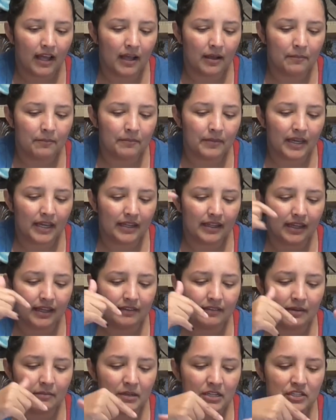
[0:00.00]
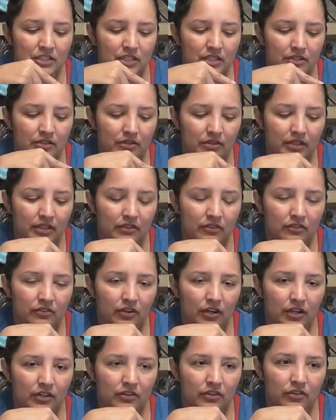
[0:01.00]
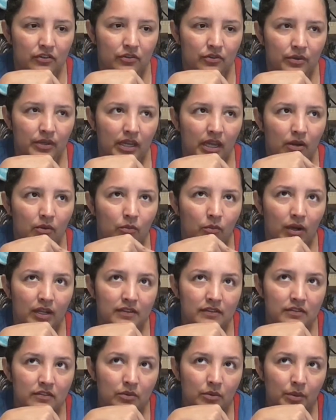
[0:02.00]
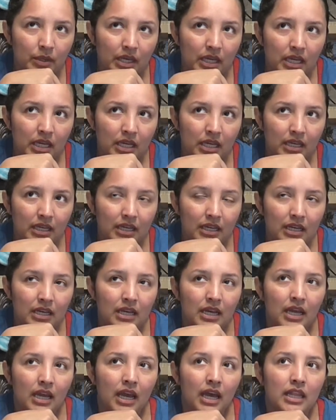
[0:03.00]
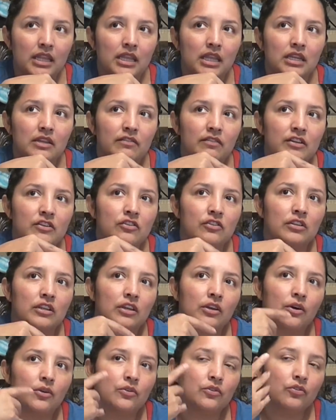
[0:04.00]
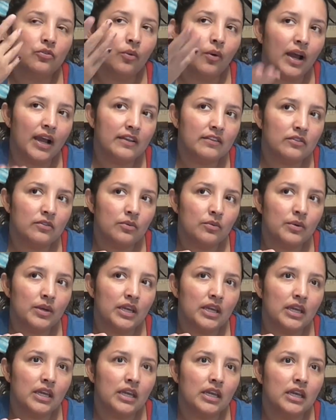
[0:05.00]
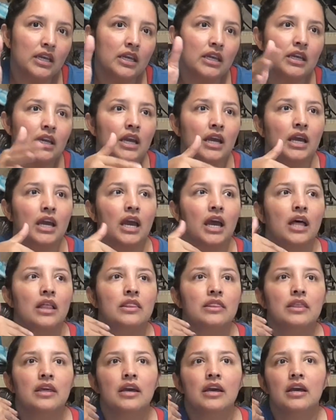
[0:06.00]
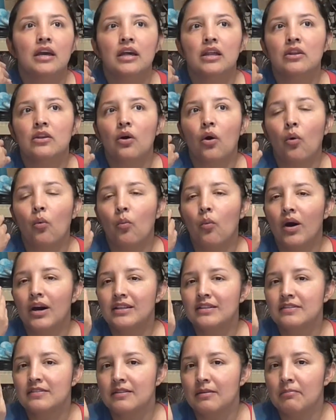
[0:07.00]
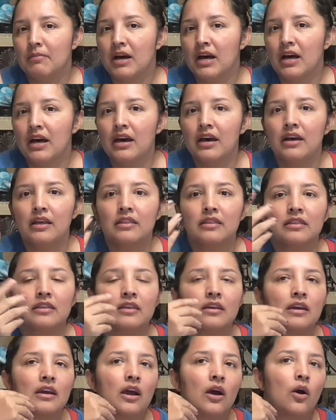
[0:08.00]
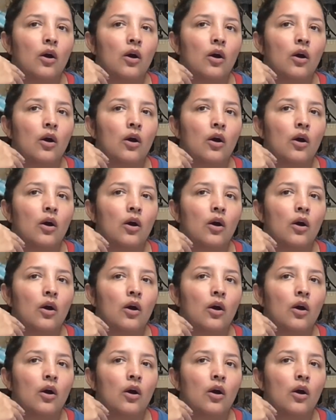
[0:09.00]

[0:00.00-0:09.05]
And as I mentioned, you can start doing it once a week, and then eventually go to twice a week, and then once a month,